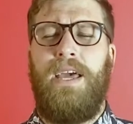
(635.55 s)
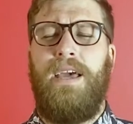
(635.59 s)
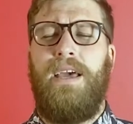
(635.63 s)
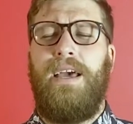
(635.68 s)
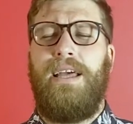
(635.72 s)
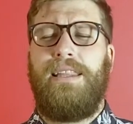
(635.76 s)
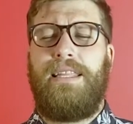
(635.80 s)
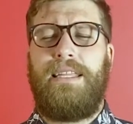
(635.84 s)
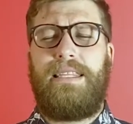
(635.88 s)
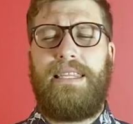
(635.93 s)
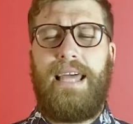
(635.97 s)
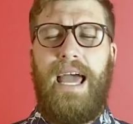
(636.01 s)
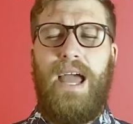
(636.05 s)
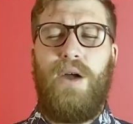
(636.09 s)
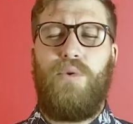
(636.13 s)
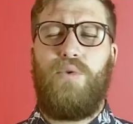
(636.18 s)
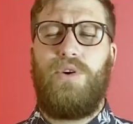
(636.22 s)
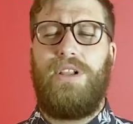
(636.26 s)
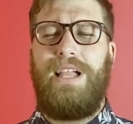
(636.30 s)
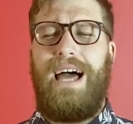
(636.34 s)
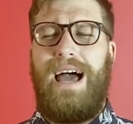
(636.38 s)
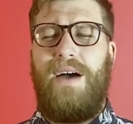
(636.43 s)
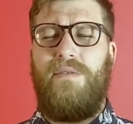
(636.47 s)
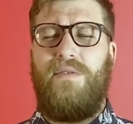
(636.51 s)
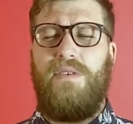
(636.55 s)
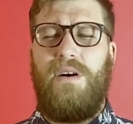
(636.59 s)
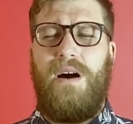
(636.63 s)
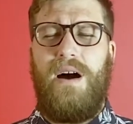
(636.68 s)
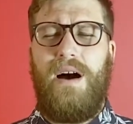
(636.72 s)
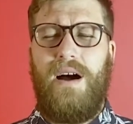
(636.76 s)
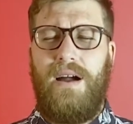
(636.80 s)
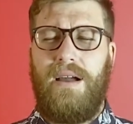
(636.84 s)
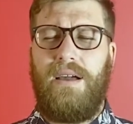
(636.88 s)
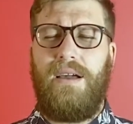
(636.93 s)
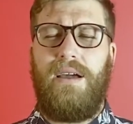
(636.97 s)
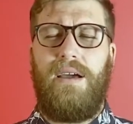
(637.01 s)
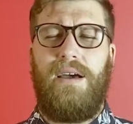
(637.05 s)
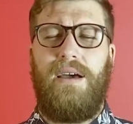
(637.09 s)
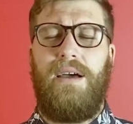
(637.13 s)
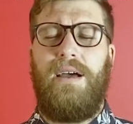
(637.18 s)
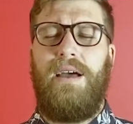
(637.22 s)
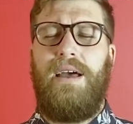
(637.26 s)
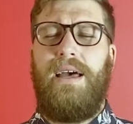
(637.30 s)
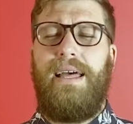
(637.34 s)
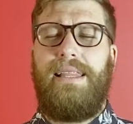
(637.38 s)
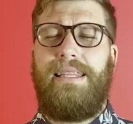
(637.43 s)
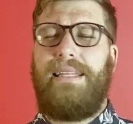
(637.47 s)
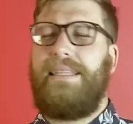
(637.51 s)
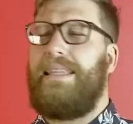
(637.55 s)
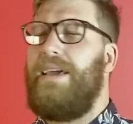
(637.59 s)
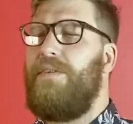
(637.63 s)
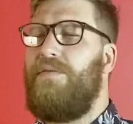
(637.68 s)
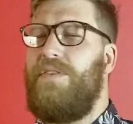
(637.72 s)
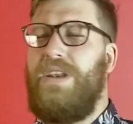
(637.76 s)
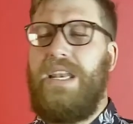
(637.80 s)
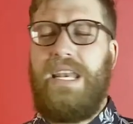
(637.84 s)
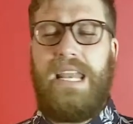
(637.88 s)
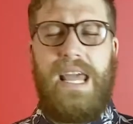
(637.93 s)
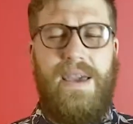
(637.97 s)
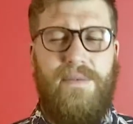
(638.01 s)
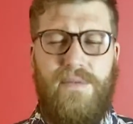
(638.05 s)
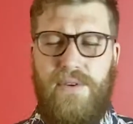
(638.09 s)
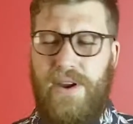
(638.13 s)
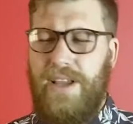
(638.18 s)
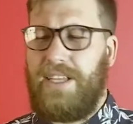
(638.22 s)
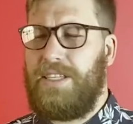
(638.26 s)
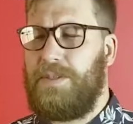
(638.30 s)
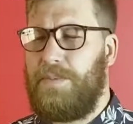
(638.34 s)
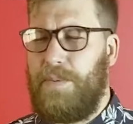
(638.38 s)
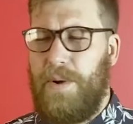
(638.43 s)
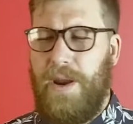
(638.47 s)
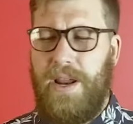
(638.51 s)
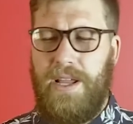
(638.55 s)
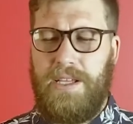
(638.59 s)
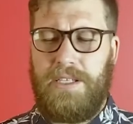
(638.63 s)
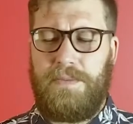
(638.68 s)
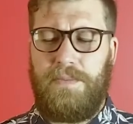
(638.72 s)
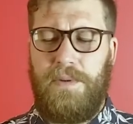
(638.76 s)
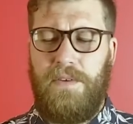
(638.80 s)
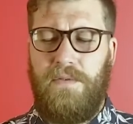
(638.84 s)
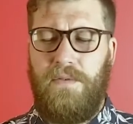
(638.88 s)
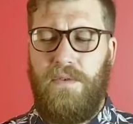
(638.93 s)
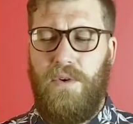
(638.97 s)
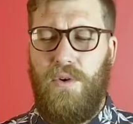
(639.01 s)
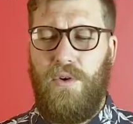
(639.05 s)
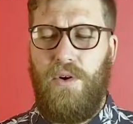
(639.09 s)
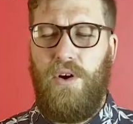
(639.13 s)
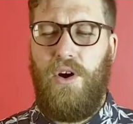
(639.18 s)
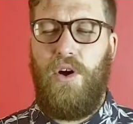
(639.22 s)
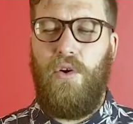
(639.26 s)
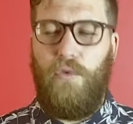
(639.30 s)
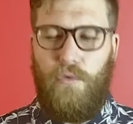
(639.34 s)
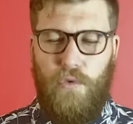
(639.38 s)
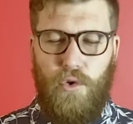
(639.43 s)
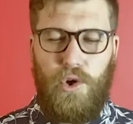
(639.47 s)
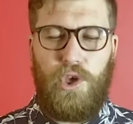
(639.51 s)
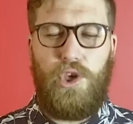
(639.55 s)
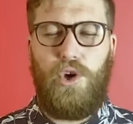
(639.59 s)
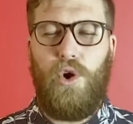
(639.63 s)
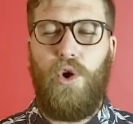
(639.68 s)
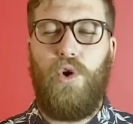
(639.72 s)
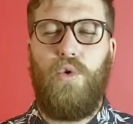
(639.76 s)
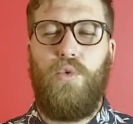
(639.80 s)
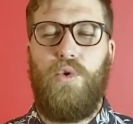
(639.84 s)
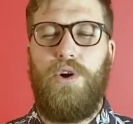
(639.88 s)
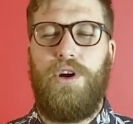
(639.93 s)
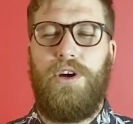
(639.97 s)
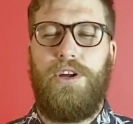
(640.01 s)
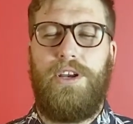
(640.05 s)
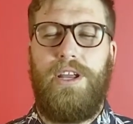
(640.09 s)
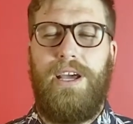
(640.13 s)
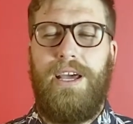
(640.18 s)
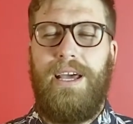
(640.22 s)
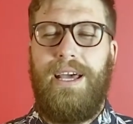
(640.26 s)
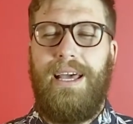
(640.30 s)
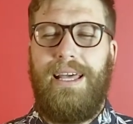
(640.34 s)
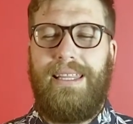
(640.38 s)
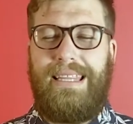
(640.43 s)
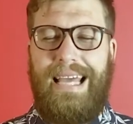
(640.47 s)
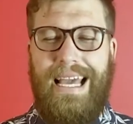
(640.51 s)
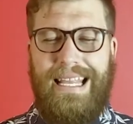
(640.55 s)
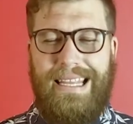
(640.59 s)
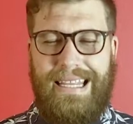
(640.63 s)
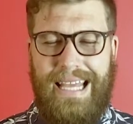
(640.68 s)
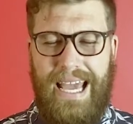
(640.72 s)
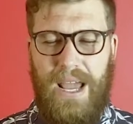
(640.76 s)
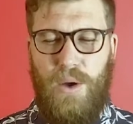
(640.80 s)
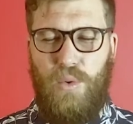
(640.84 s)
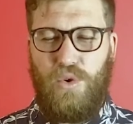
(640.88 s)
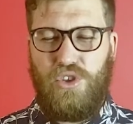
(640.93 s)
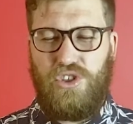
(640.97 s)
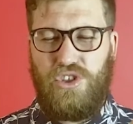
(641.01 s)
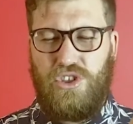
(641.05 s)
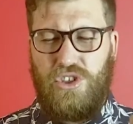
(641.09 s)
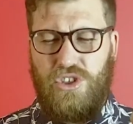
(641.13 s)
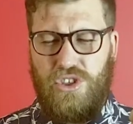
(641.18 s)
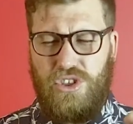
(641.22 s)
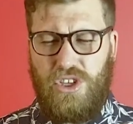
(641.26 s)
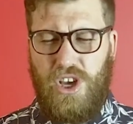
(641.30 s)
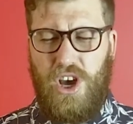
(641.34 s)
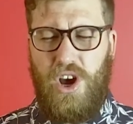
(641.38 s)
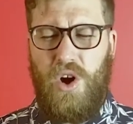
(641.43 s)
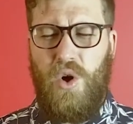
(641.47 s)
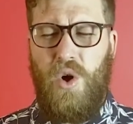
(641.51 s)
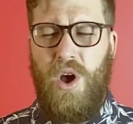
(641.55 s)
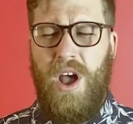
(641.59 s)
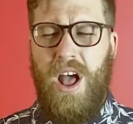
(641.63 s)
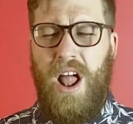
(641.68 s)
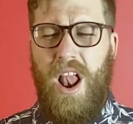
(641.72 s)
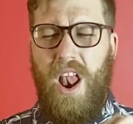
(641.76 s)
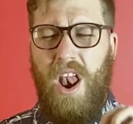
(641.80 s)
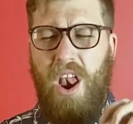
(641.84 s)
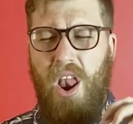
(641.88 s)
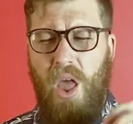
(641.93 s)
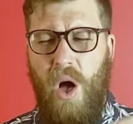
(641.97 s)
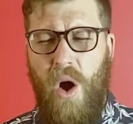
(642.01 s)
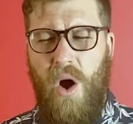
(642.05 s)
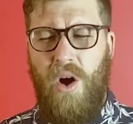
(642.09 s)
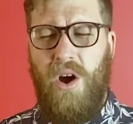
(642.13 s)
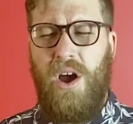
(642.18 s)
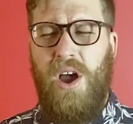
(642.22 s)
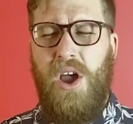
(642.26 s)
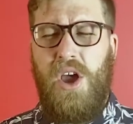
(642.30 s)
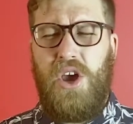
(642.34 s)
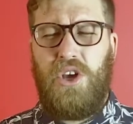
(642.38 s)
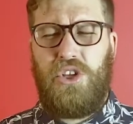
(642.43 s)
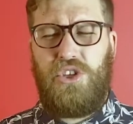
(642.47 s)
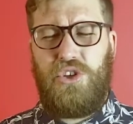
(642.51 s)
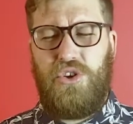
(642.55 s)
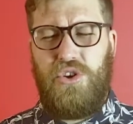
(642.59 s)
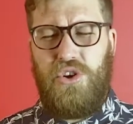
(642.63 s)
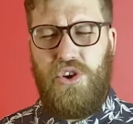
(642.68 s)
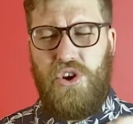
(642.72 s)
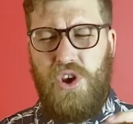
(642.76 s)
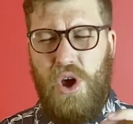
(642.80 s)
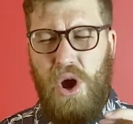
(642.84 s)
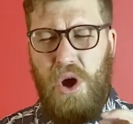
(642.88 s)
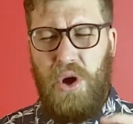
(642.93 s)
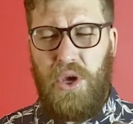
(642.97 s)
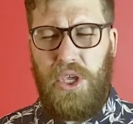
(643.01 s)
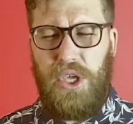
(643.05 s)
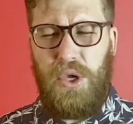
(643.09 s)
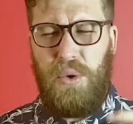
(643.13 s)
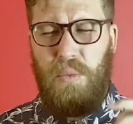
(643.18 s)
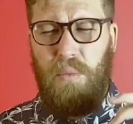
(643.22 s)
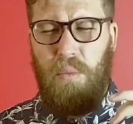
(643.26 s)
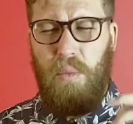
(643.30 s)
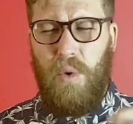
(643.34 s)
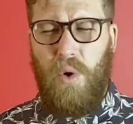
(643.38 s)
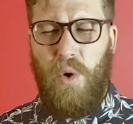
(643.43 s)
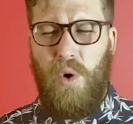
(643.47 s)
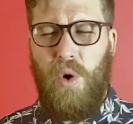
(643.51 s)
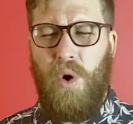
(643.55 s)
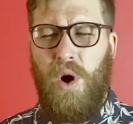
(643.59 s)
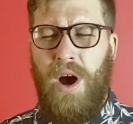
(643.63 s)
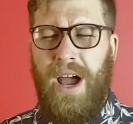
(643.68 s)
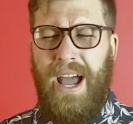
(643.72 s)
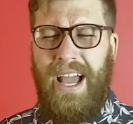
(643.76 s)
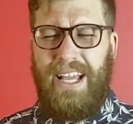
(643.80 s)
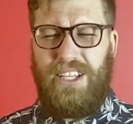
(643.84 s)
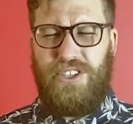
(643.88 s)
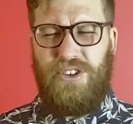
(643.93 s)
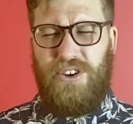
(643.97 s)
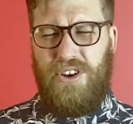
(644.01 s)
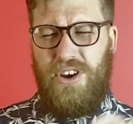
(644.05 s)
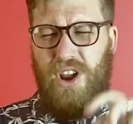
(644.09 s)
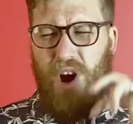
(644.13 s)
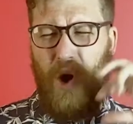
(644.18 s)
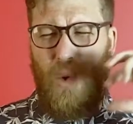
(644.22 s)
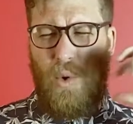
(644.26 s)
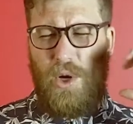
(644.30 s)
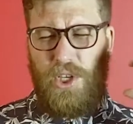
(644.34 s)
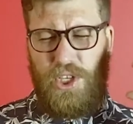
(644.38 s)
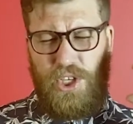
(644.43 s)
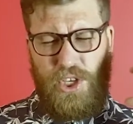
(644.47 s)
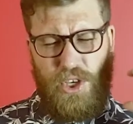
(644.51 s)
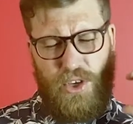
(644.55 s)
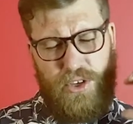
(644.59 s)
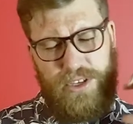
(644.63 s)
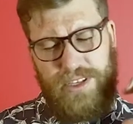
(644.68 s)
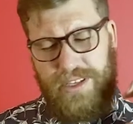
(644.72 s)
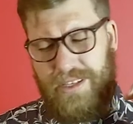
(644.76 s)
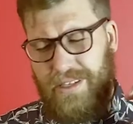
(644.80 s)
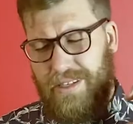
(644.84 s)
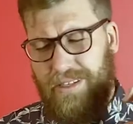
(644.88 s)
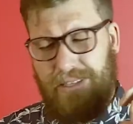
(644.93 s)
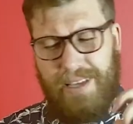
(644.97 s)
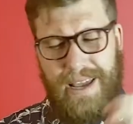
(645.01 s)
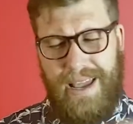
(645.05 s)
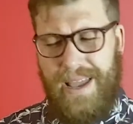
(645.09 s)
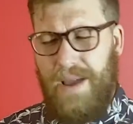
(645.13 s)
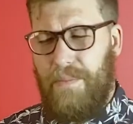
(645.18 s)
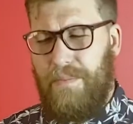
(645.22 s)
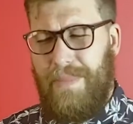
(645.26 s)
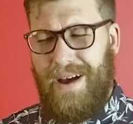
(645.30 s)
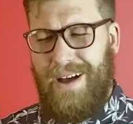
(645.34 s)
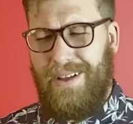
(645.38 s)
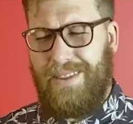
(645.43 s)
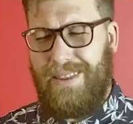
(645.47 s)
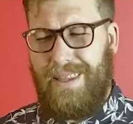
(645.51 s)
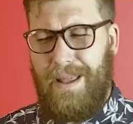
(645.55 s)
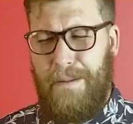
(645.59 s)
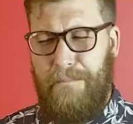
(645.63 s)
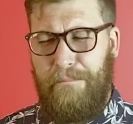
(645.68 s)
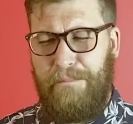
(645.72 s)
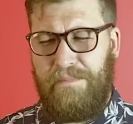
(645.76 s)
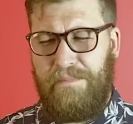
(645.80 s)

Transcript: that they will have a hunger that they've never experienced before for your word, that they will so long to know you more, to know what you say about them.